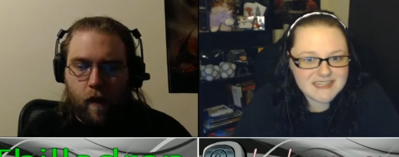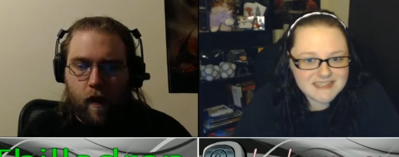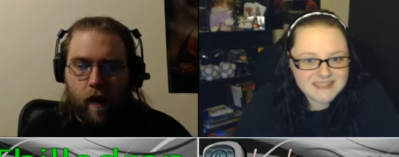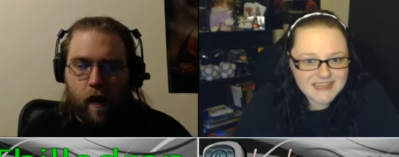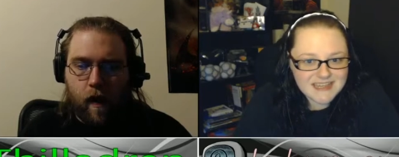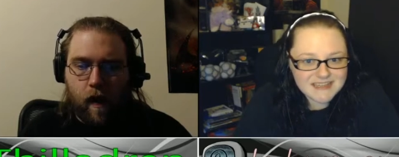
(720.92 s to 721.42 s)

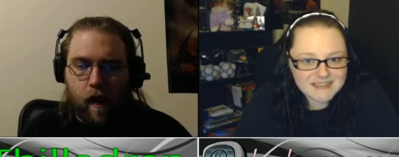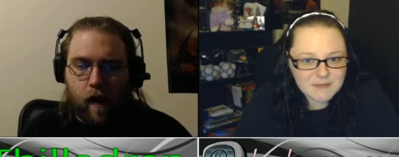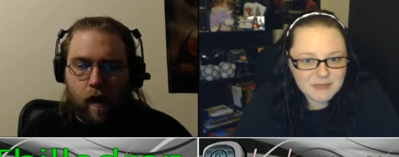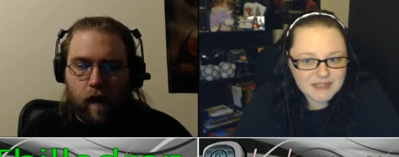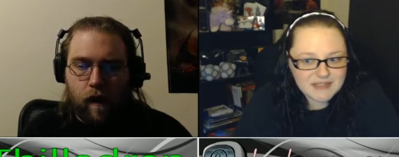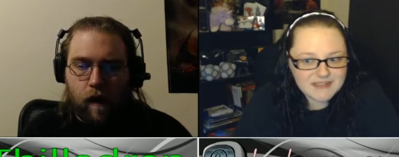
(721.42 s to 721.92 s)
Speaker 1: things,
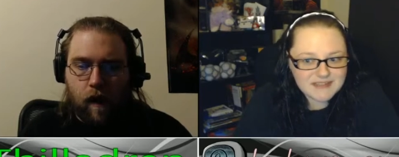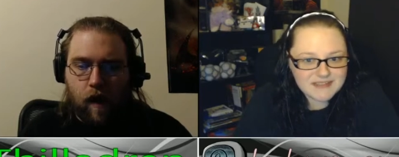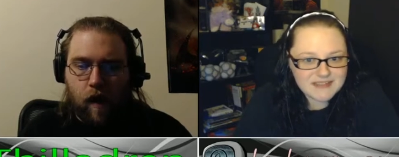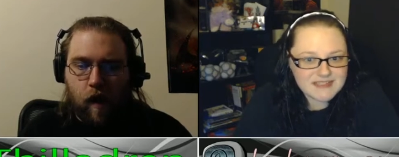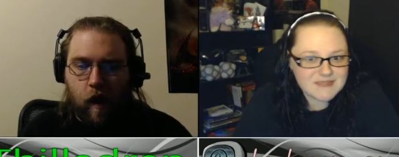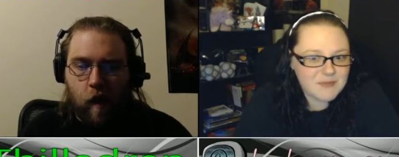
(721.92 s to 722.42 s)
but
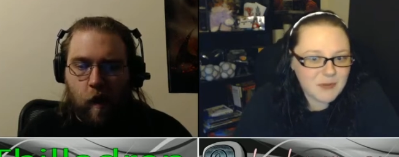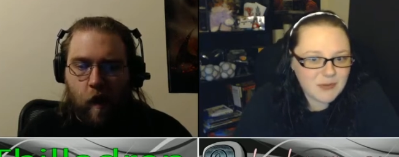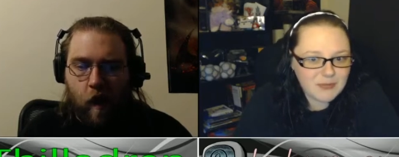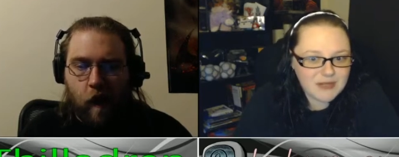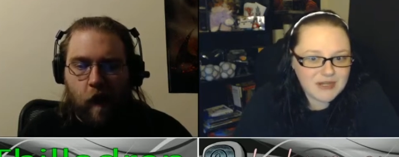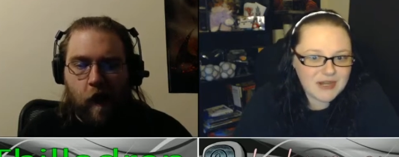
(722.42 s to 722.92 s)
that's
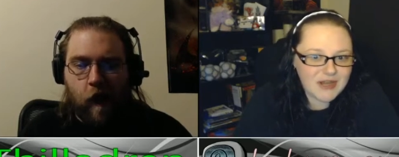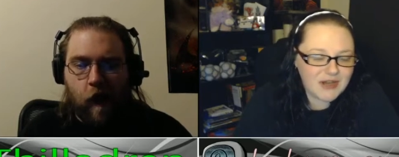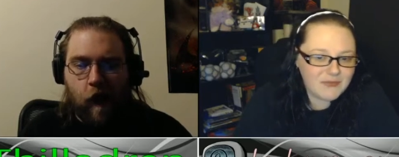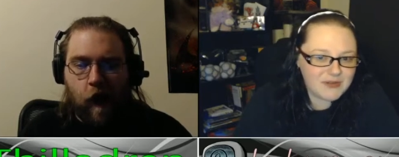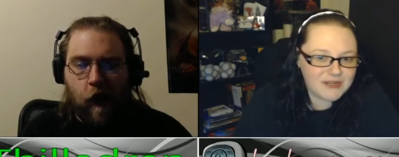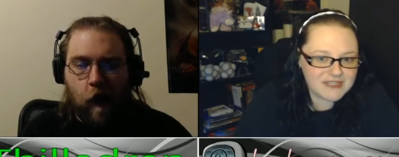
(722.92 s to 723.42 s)
probably not
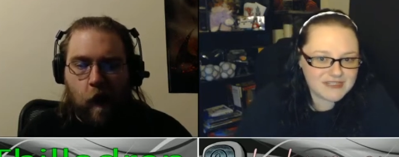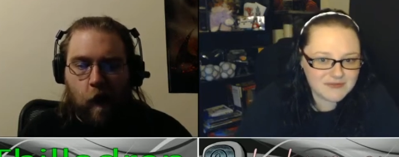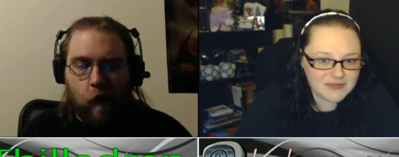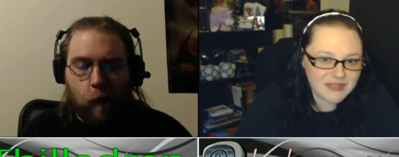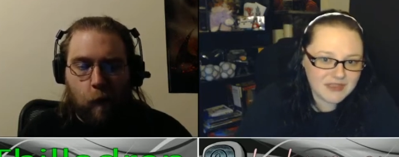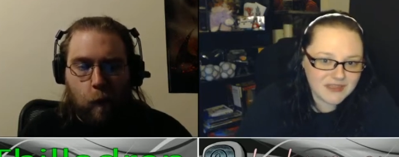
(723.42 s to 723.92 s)
what he's
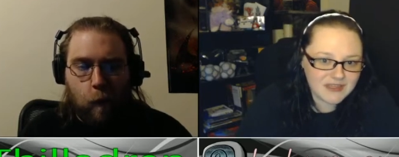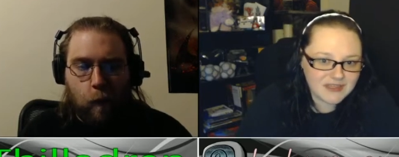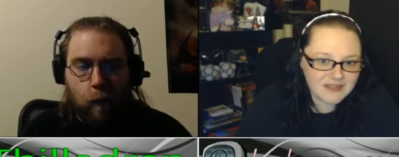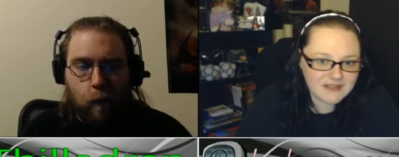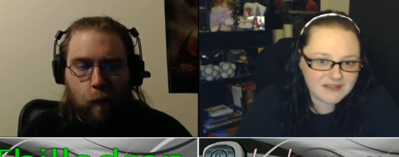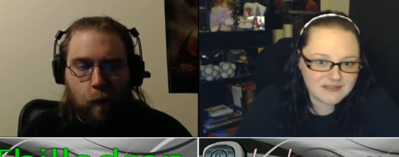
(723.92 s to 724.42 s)
really
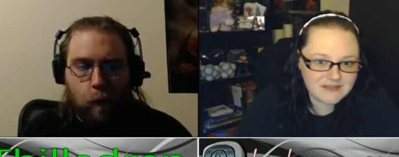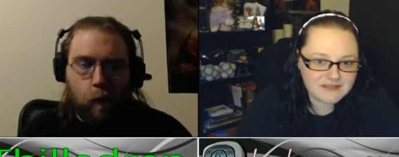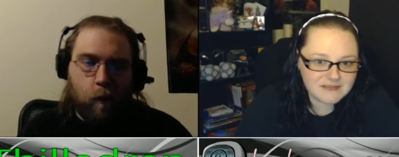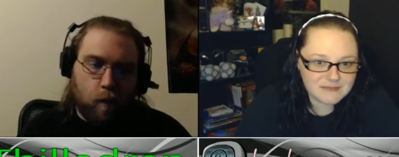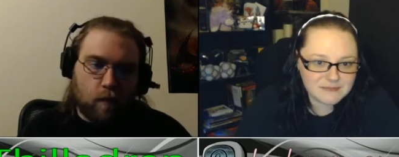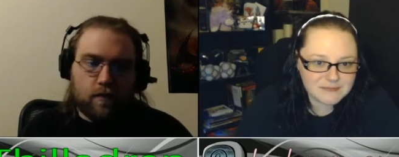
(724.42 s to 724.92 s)
thinking.
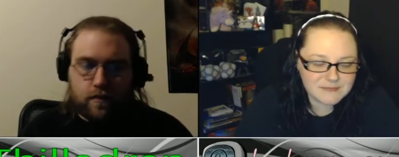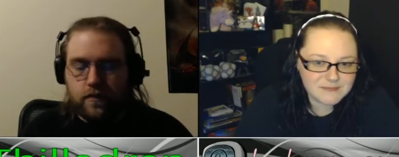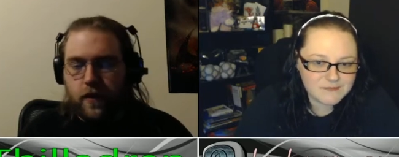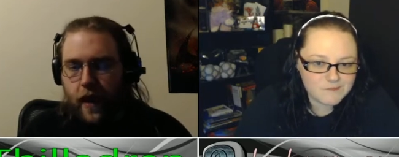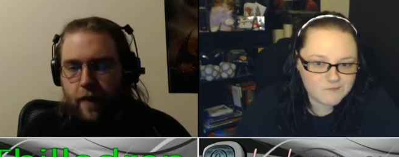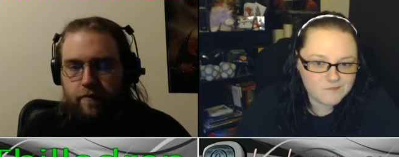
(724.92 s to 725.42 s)
Mm.
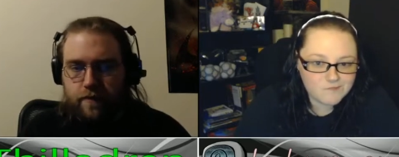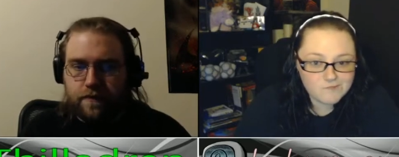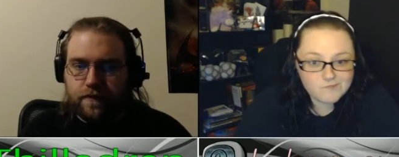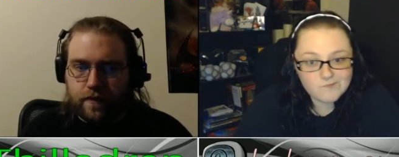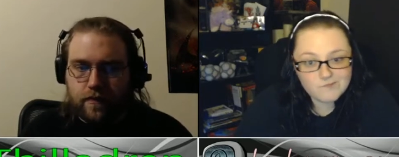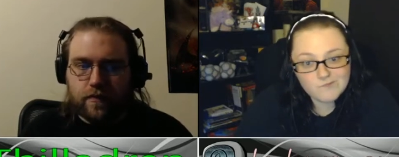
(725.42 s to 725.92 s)
Okay.
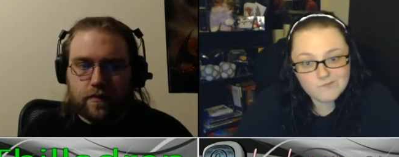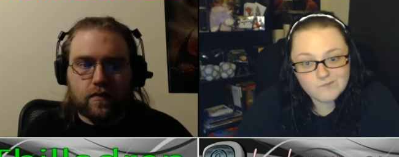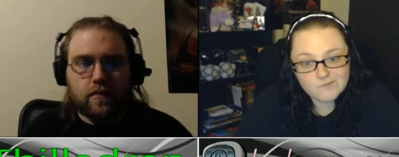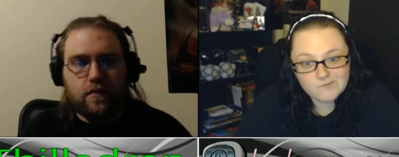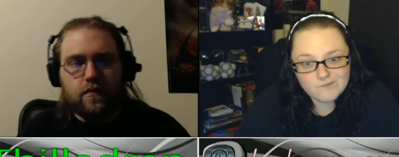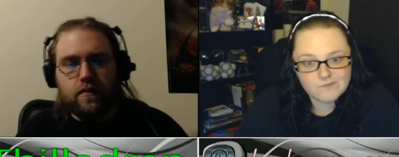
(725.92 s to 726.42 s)

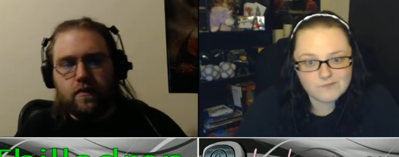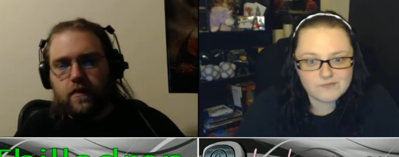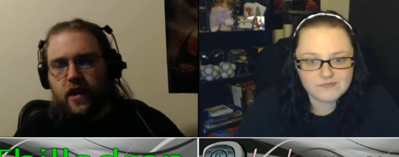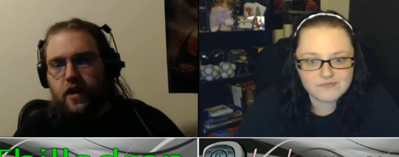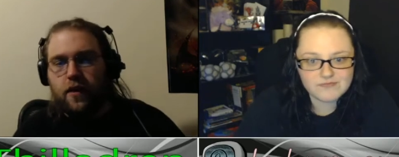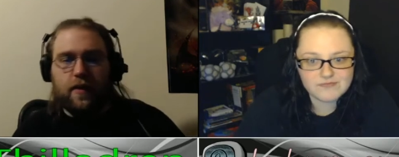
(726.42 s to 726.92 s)

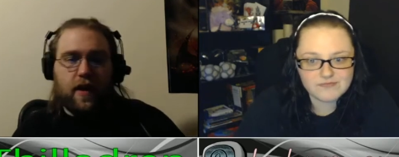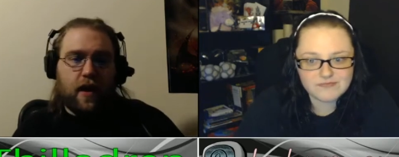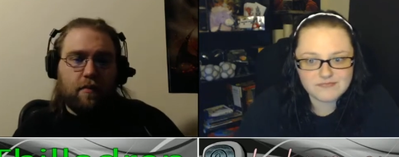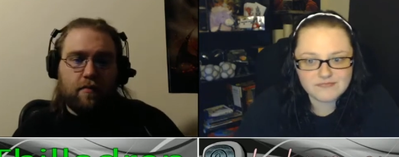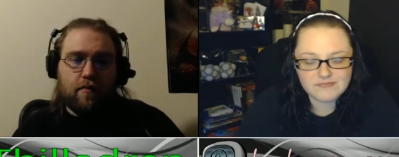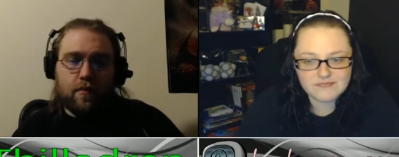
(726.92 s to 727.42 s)
Speaker 2: I can go with
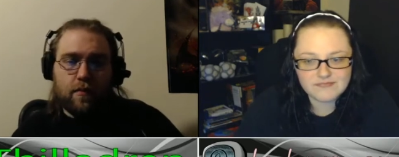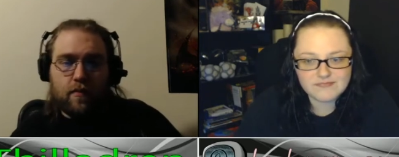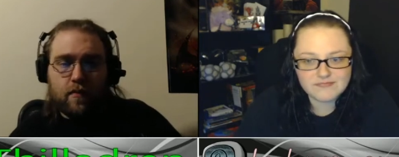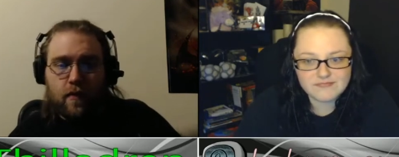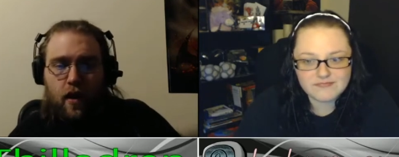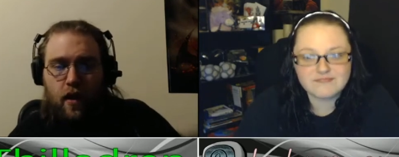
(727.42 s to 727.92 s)
that.
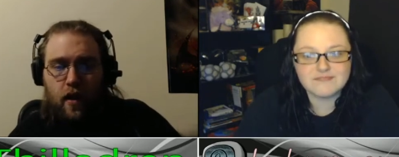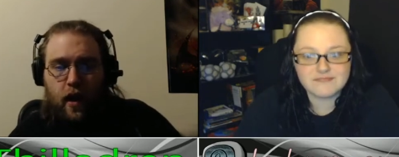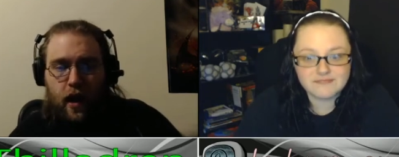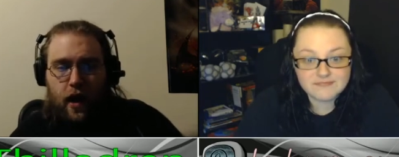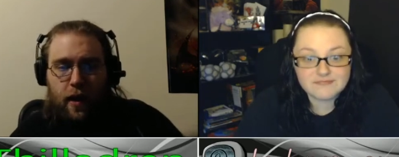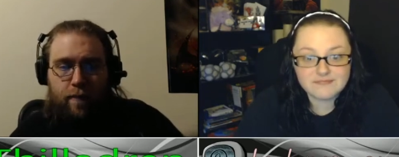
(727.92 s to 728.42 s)

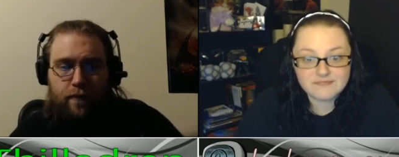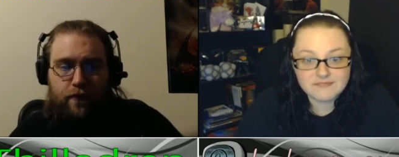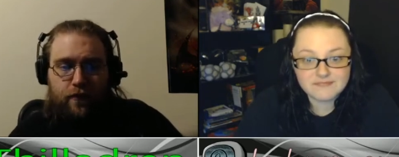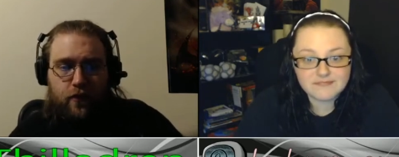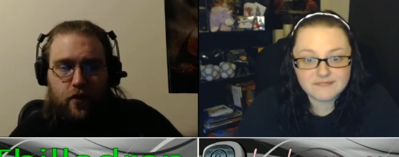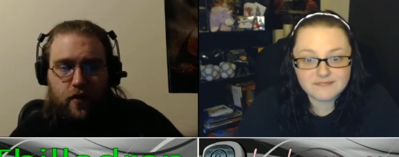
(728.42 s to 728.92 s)

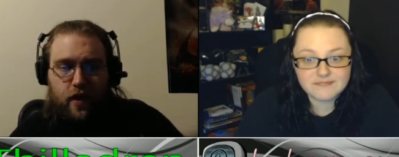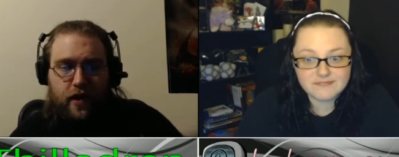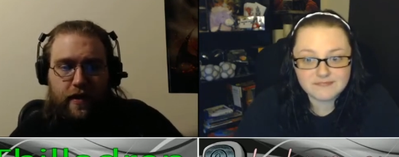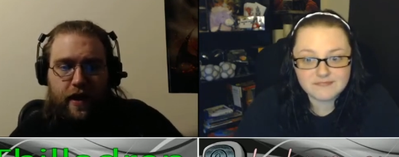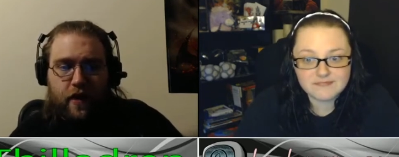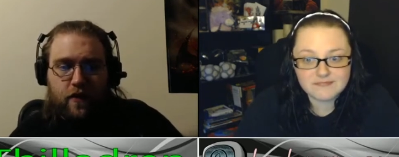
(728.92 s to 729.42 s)
Um, do you think
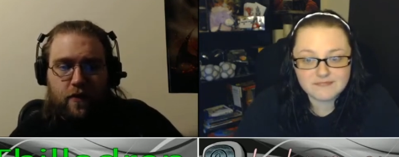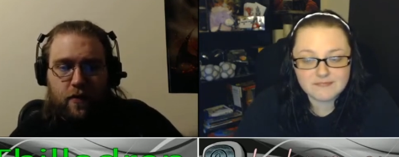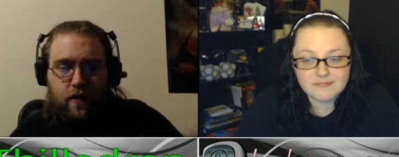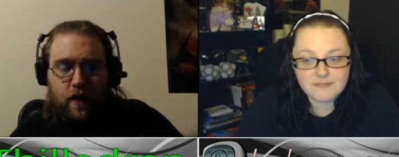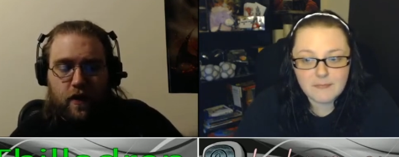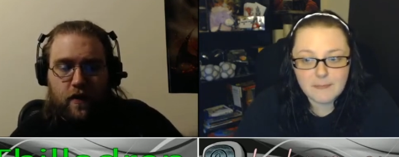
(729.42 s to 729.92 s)
Klaus
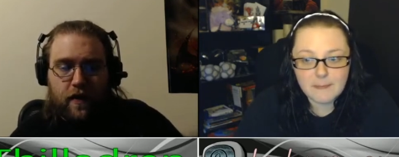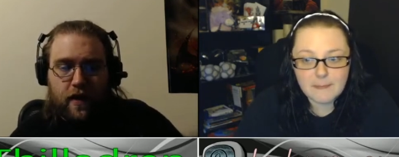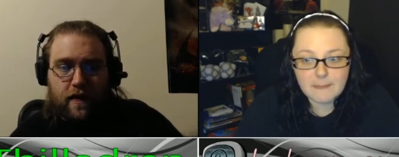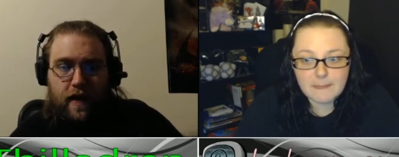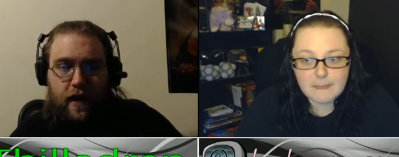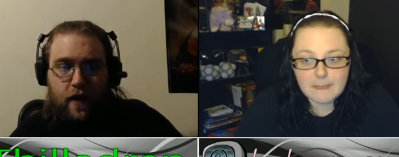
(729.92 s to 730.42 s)
will turn the
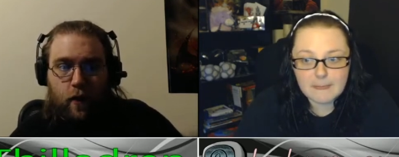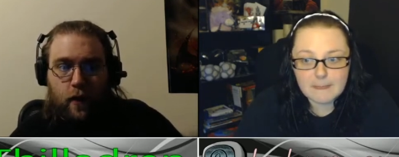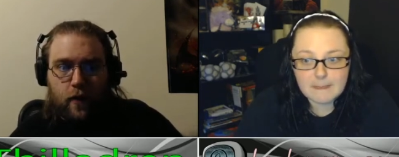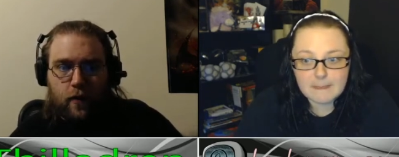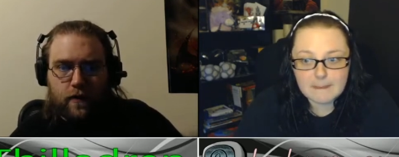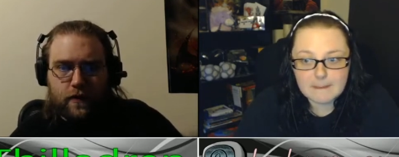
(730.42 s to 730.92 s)
entire
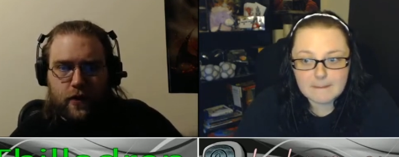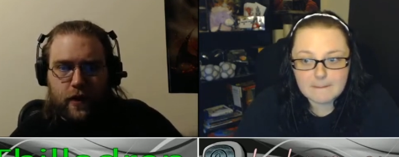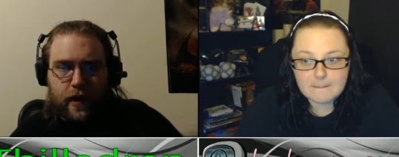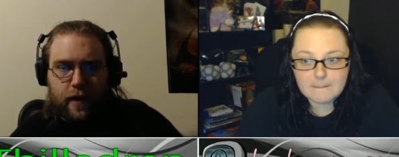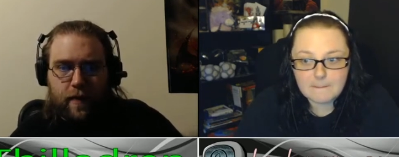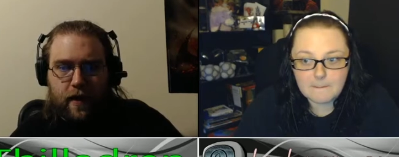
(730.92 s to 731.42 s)
werewolf
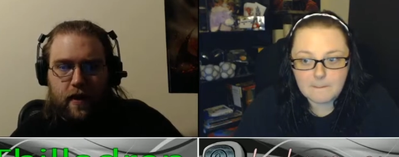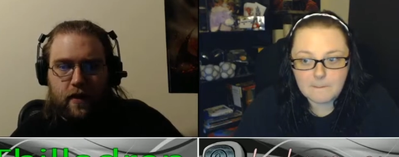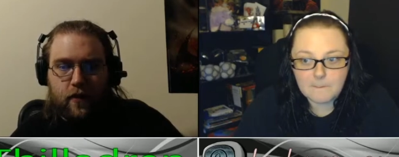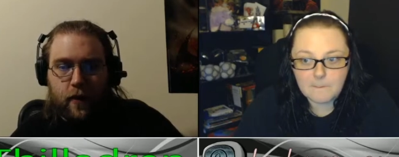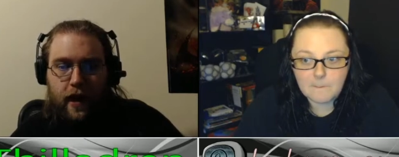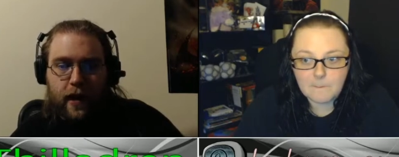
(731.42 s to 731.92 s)
tribe
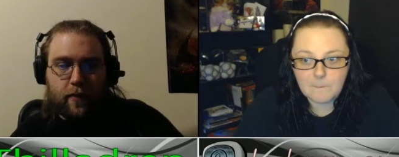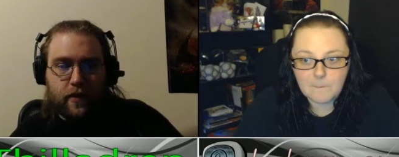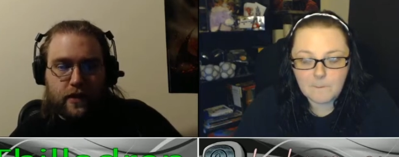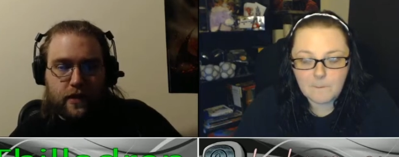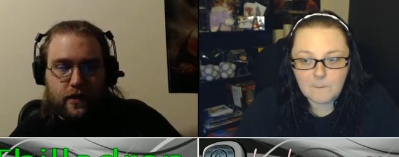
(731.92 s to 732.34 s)
into hybrids